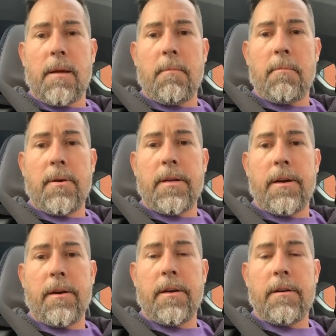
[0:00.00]
Marie
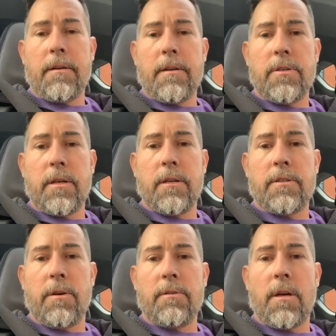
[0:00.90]
Deering, Sheila
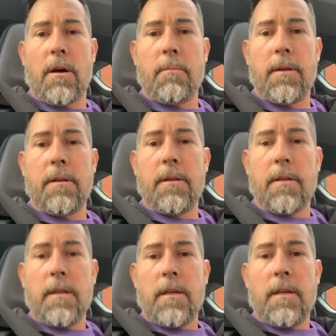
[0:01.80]
Jones Albin.